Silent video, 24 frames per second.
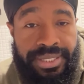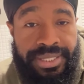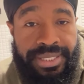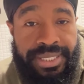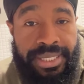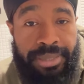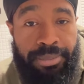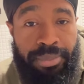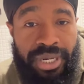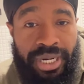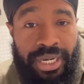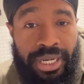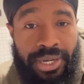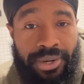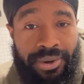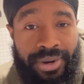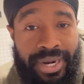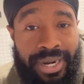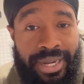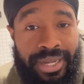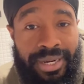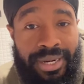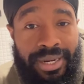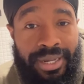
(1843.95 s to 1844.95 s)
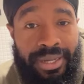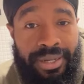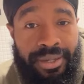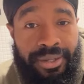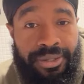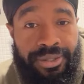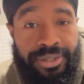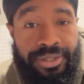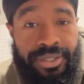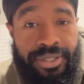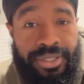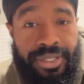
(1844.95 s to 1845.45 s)
Democrat.
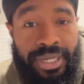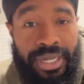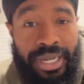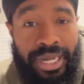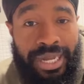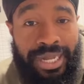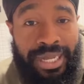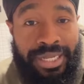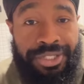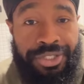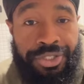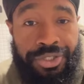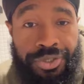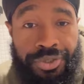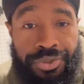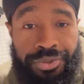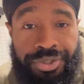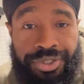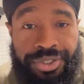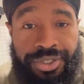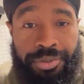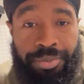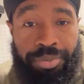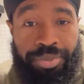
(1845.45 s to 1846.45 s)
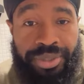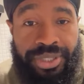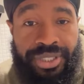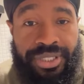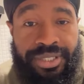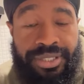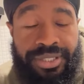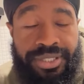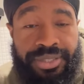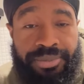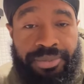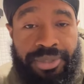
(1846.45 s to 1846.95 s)
I used to be
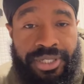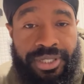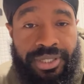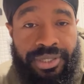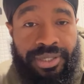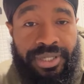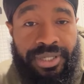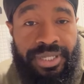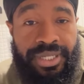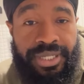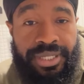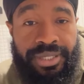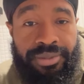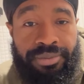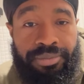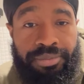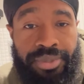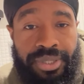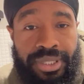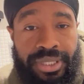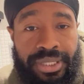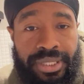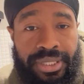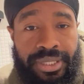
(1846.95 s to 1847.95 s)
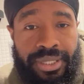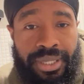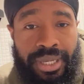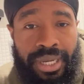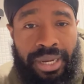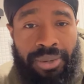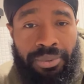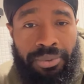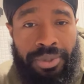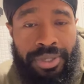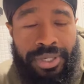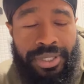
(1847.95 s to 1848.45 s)
a Democrat, but
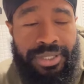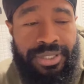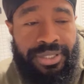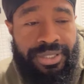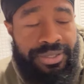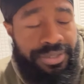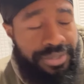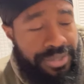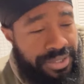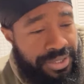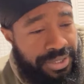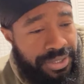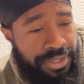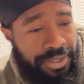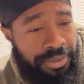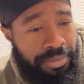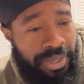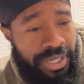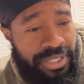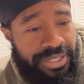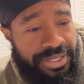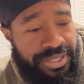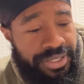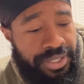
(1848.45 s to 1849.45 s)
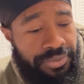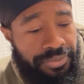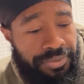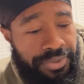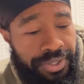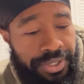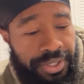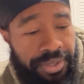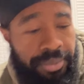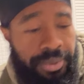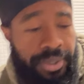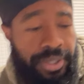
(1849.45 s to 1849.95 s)
I wouldn't consider myself a
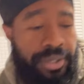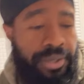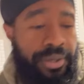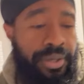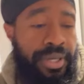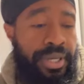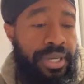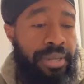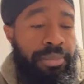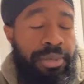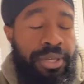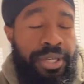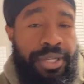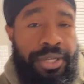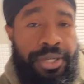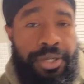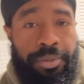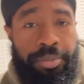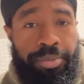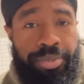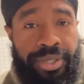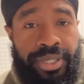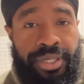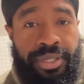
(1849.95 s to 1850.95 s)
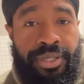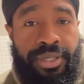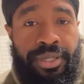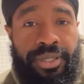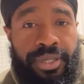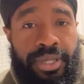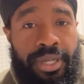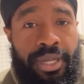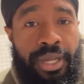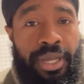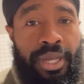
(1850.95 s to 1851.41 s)
Democrat. I'm an independent.